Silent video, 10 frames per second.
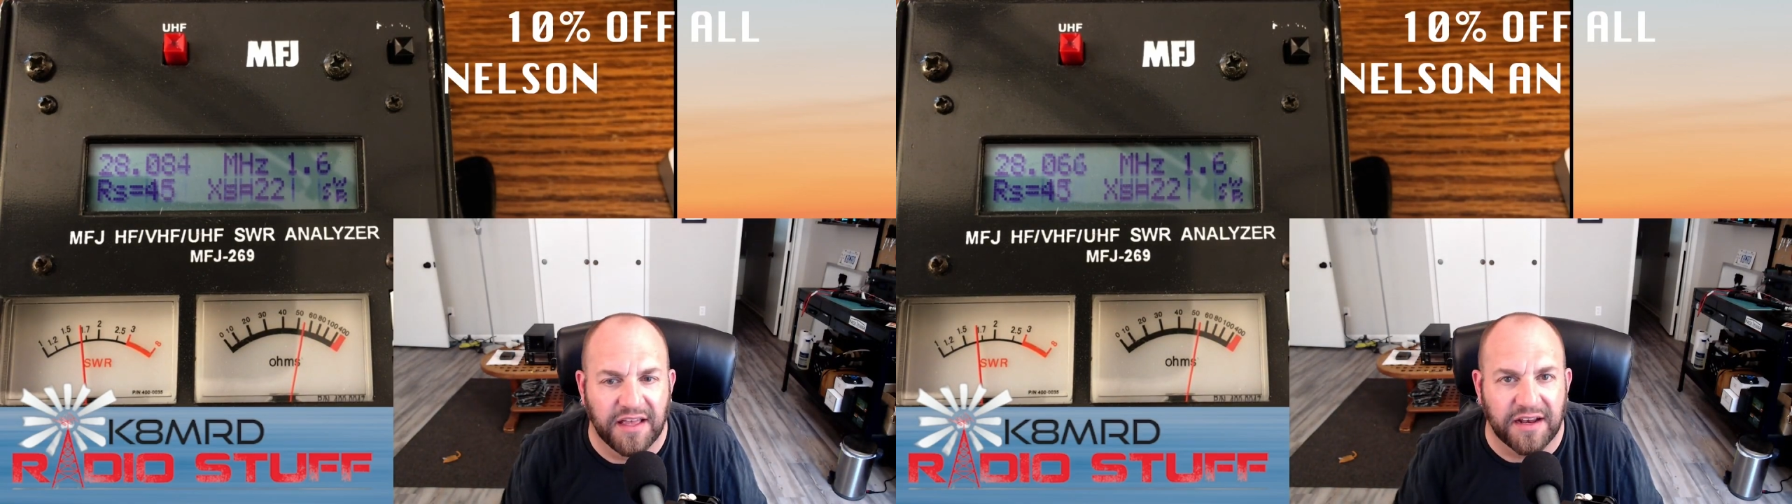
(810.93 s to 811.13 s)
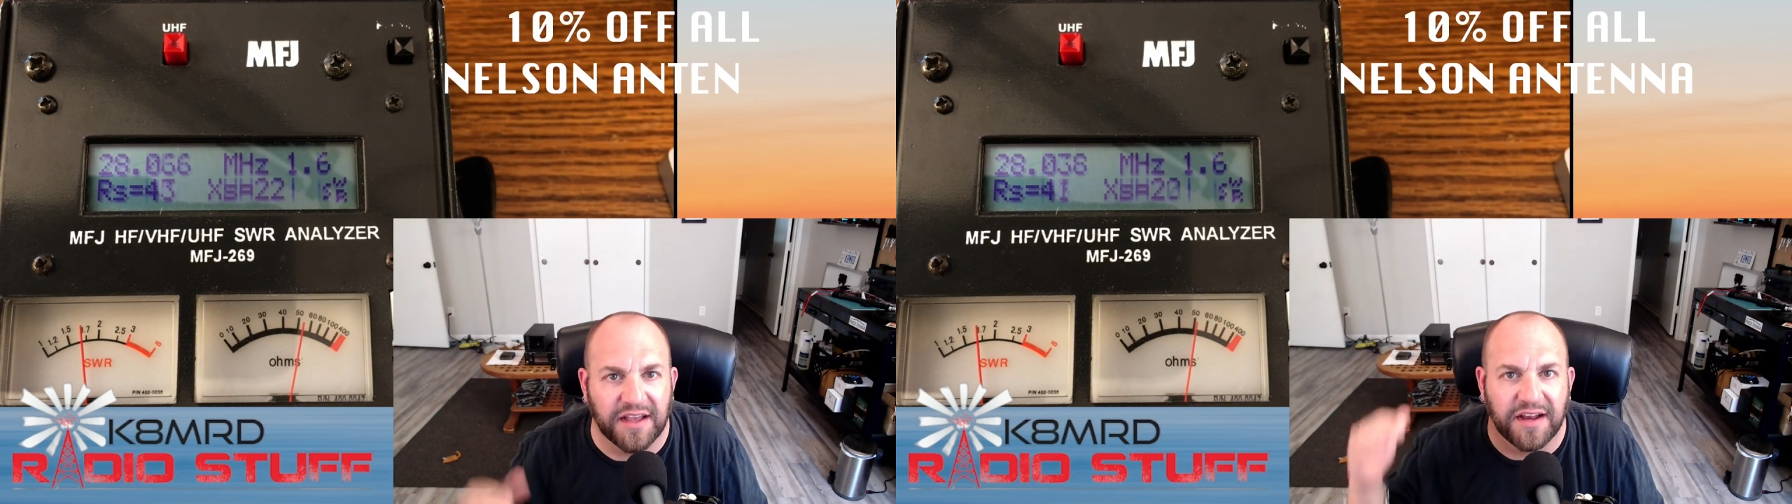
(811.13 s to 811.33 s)

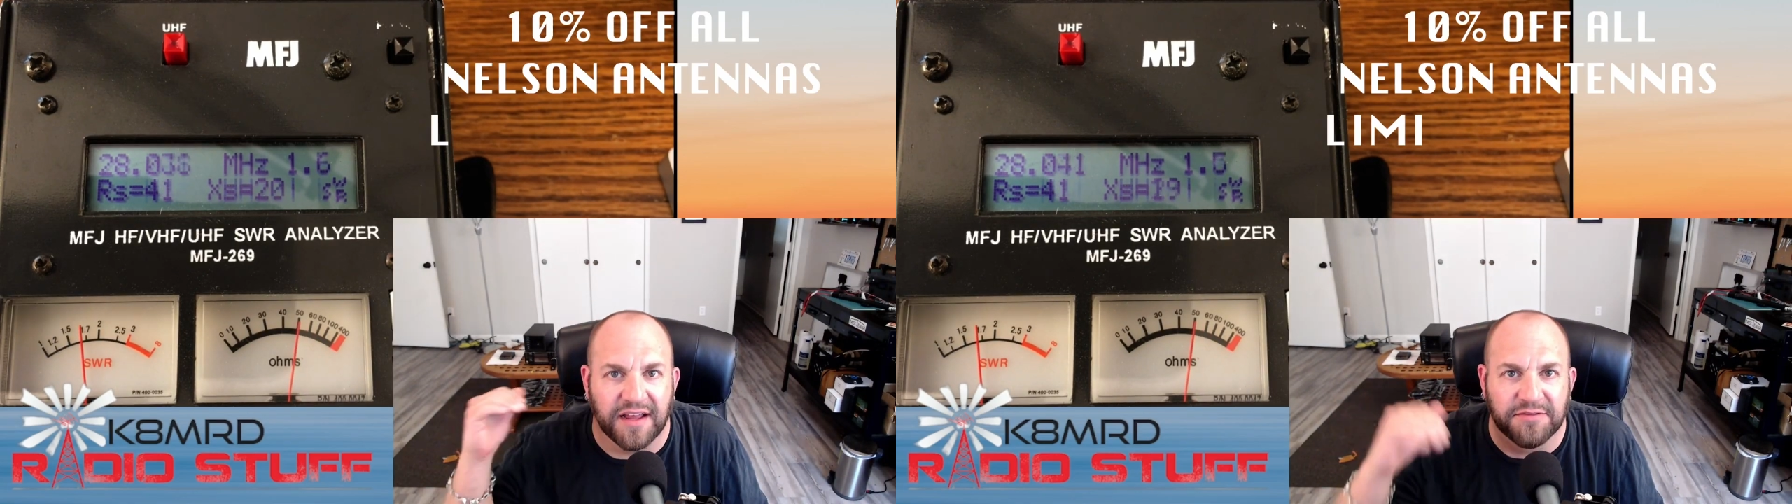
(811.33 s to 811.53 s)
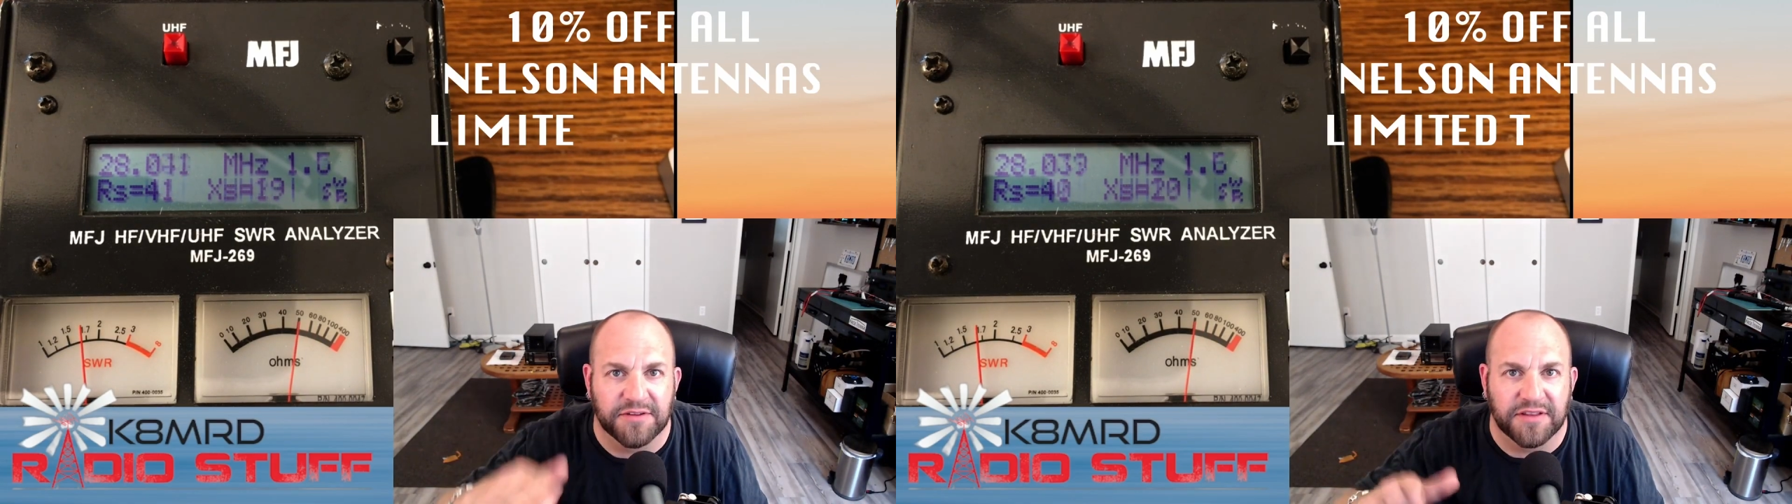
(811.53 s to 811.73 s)
and kind
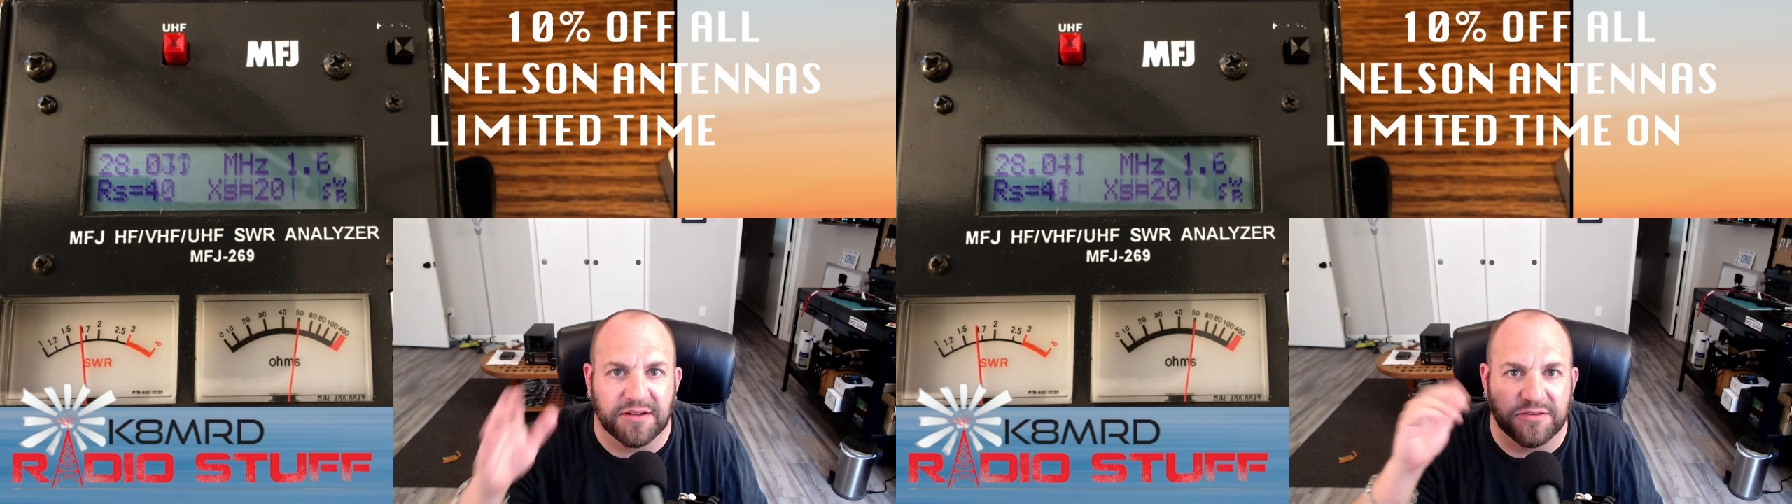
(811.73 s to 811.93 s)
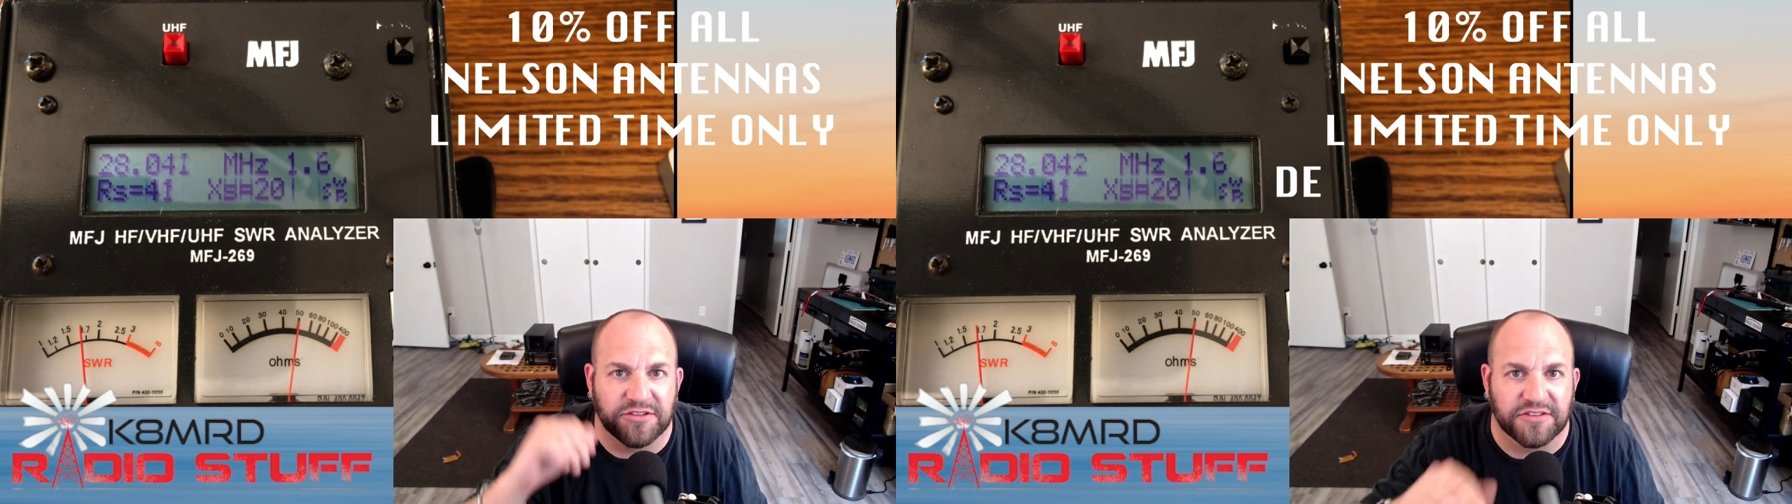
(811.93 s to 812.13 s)
of everything
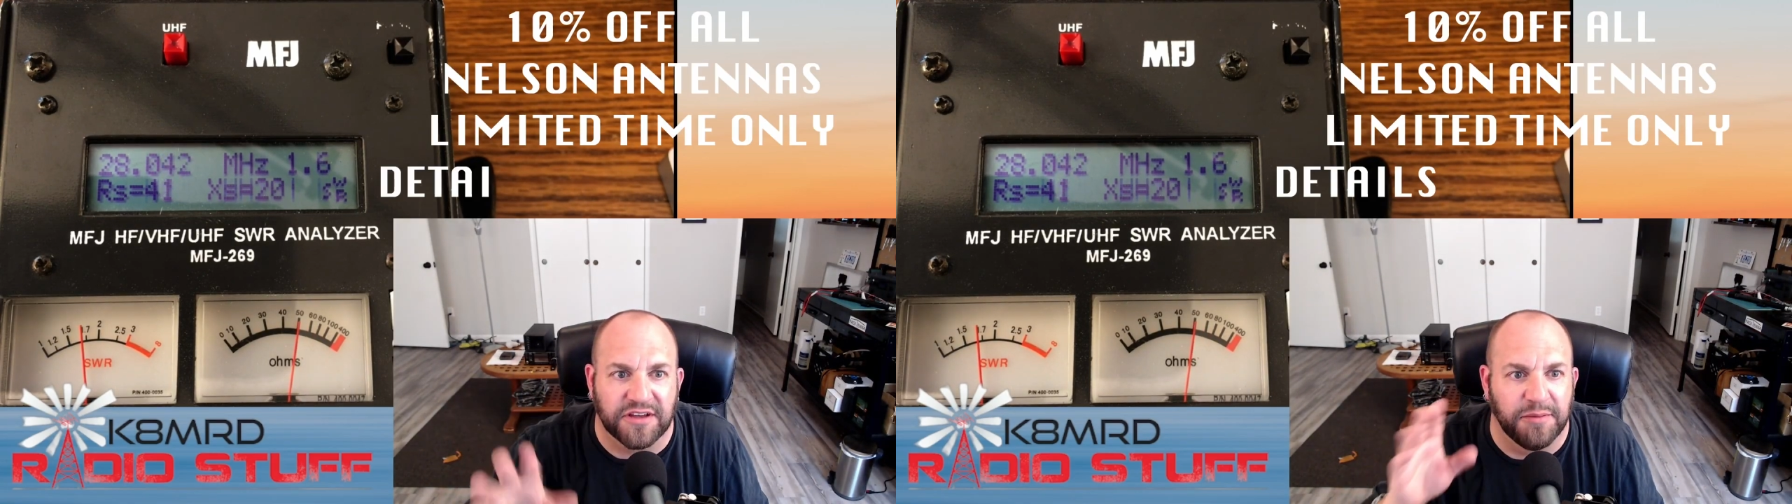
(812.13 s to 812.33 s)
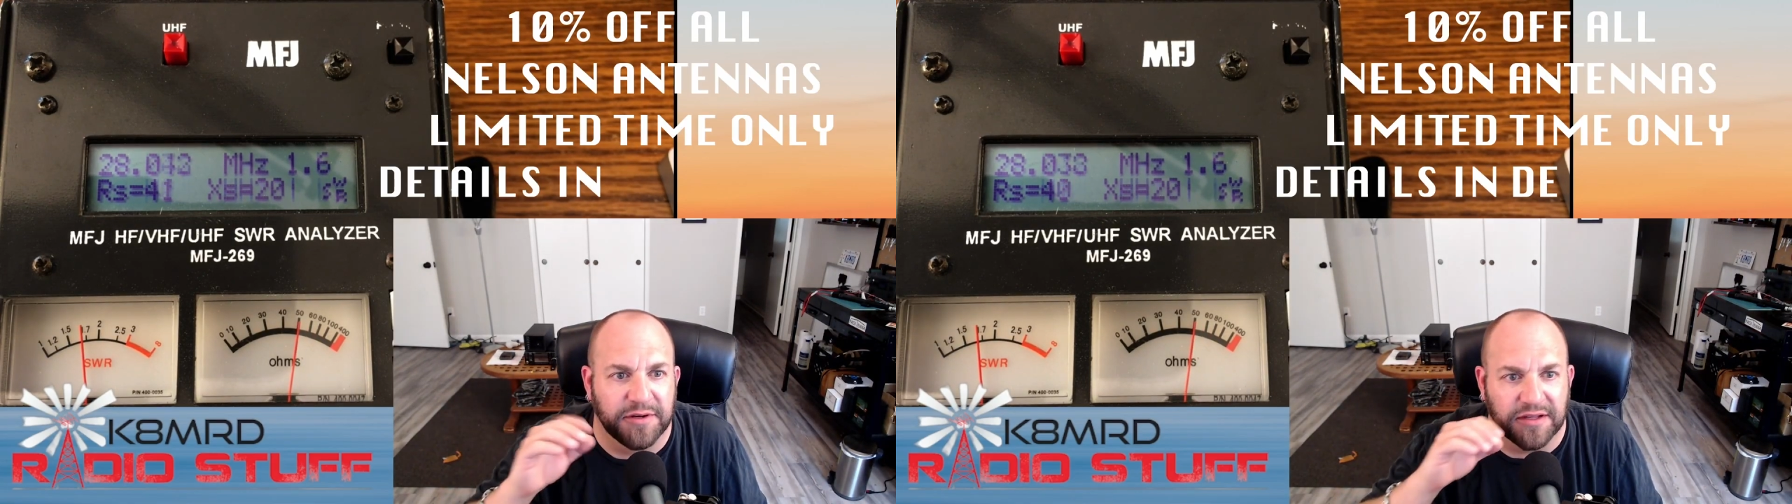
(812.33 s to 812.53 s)
will just
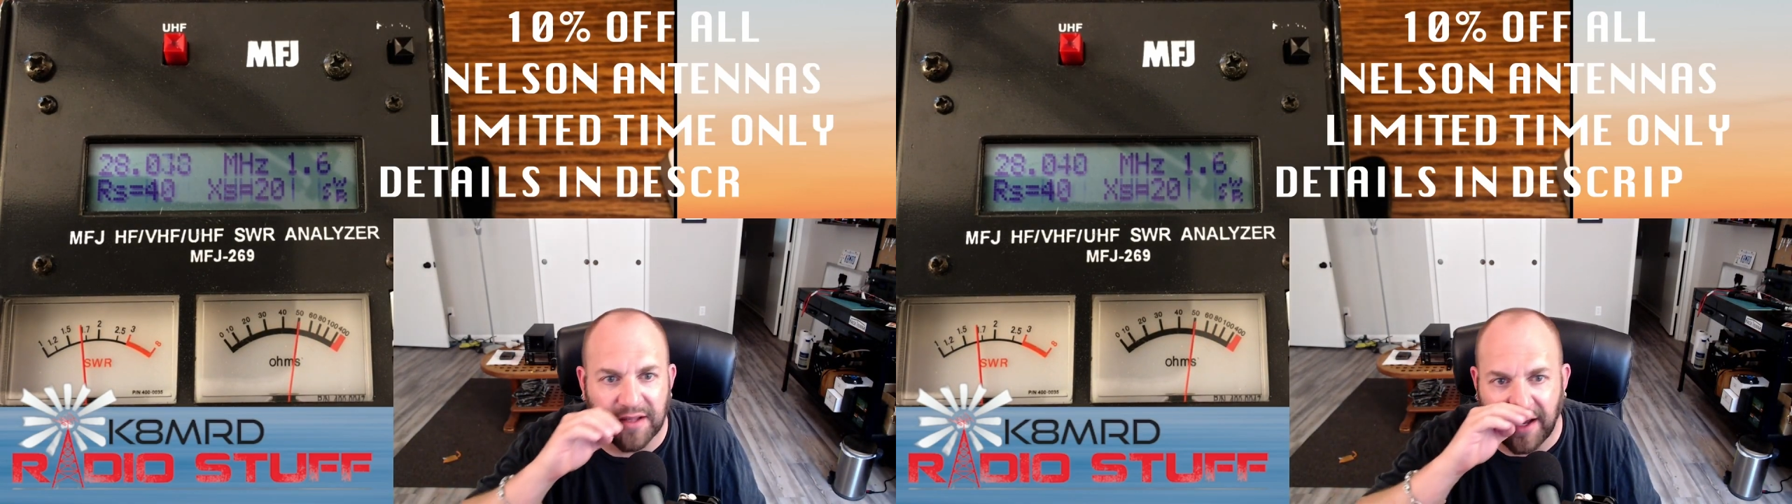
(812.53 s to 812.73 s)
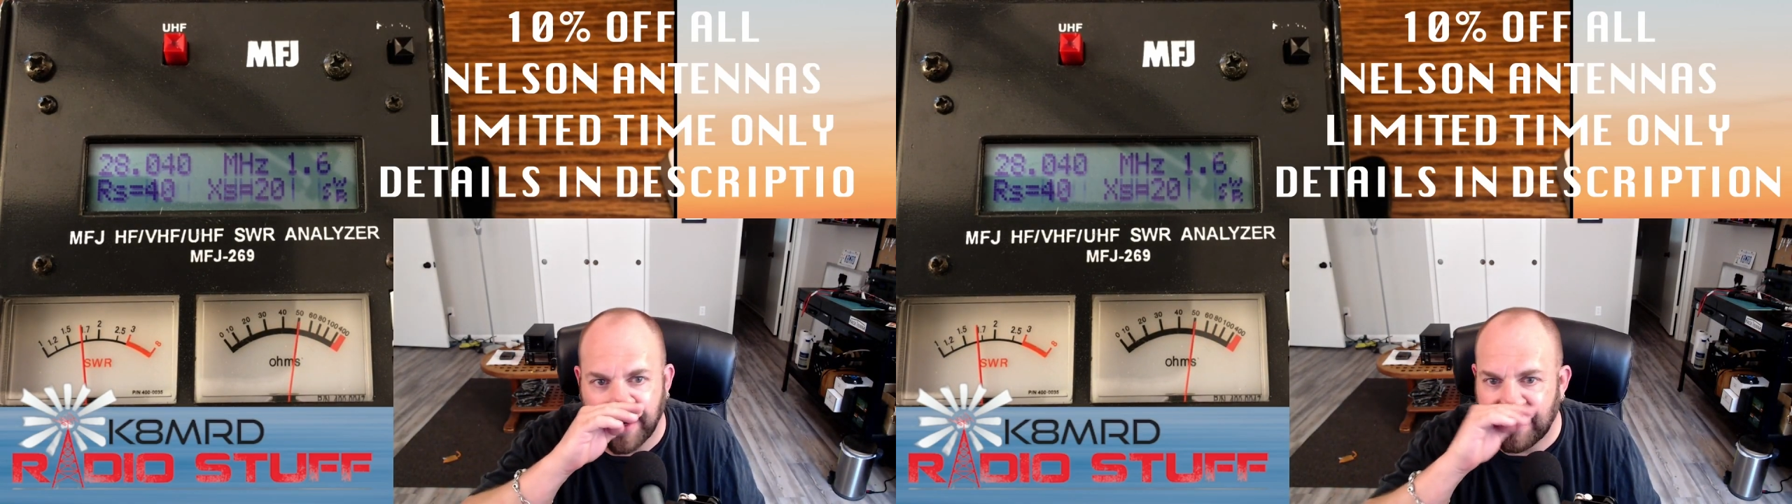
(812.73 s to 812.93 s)
come into
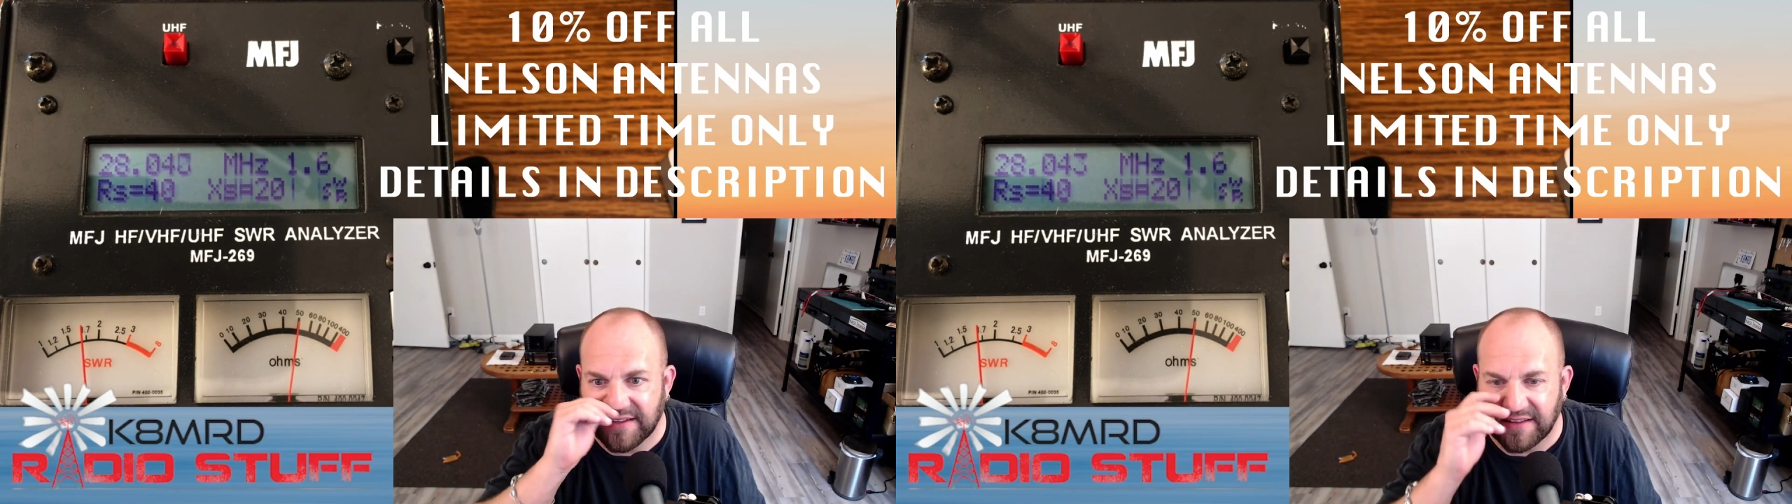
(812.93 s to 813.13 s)
line.